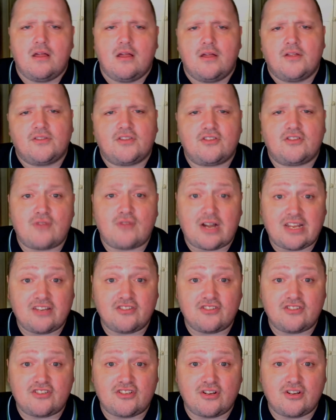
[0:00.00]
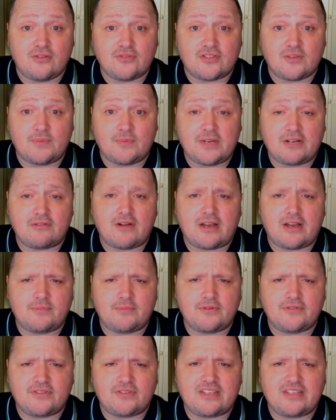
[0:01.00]
The Dragons showed some
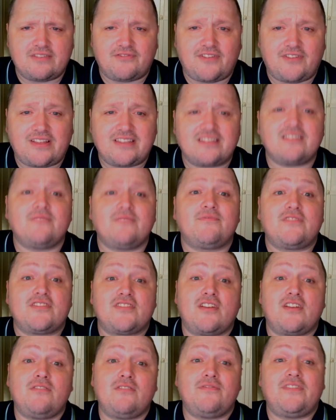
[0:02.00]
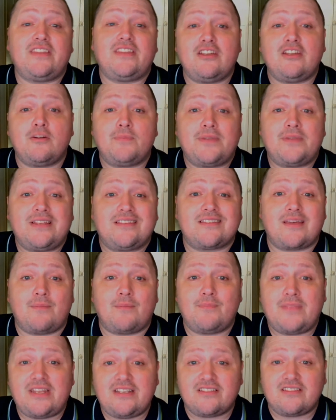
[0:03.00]
incredible defensive resolve in the opening 10
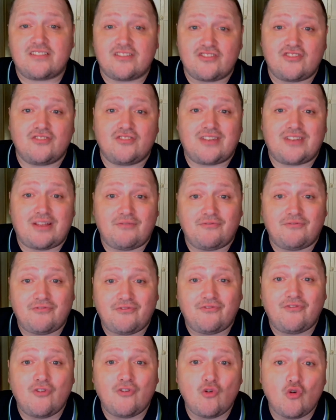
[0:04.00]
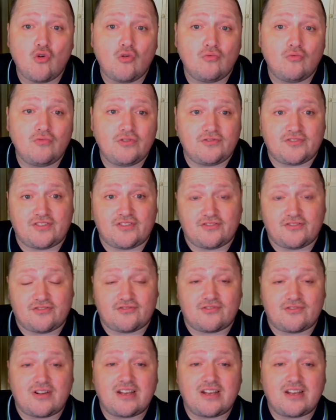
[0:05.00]
minutes to shut down four Roosters try